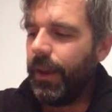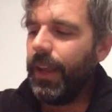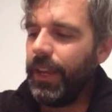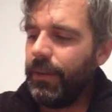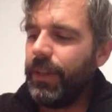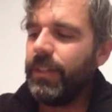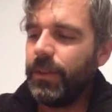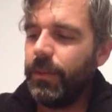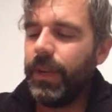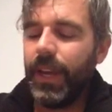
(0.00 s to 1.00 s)
Anyway,
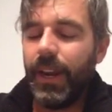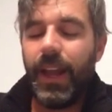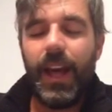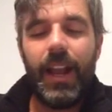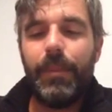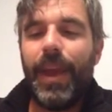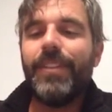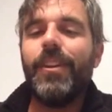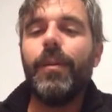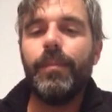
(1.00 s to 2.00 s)
so we got it all
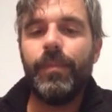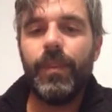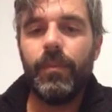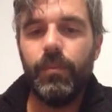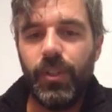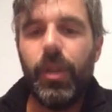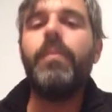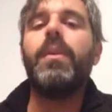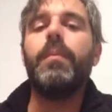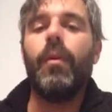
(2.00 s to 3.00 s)
packed up.
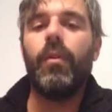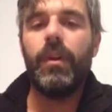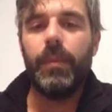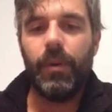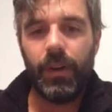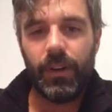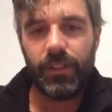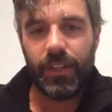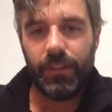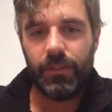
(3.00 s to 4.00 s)
Jumped aboard the boat
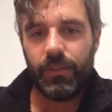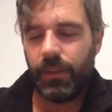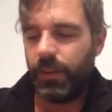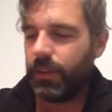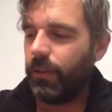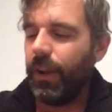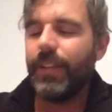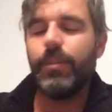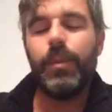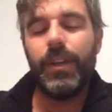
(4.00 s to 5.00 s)
ourselves. And
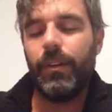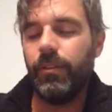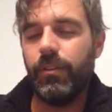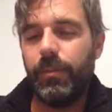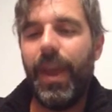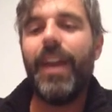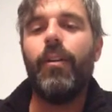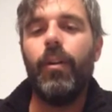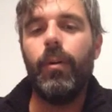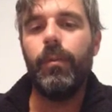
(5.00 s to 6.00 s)
across we goes, back
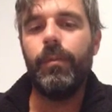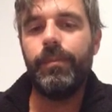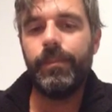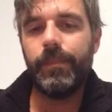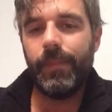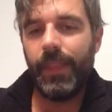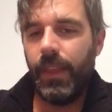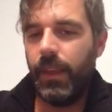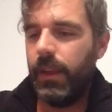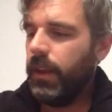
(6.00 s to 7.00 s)
home.
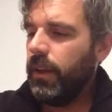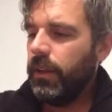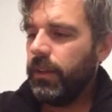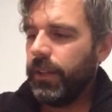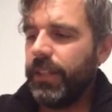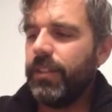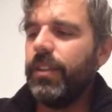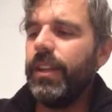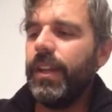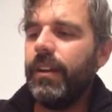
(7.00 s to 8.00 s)
Gets
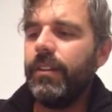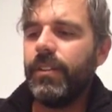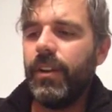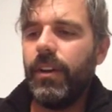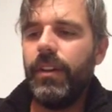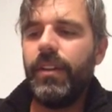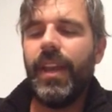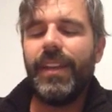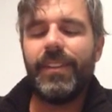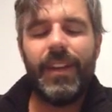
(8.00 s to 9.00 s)
to the other side,
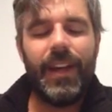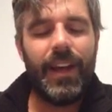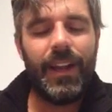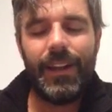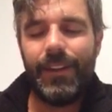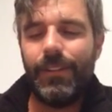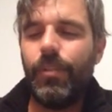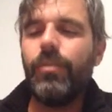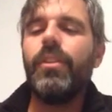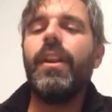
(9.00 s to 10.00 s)
takes it all out,
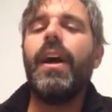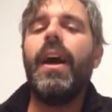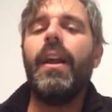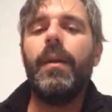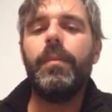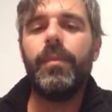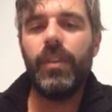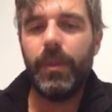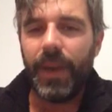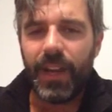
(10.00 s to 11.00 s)
hooks it all up
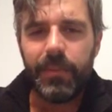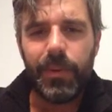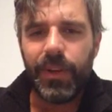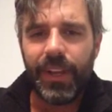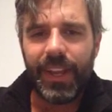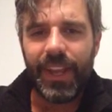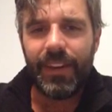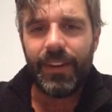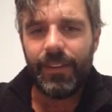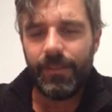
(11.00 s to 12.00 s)
to the bag bike
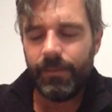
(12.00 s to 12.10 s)
again.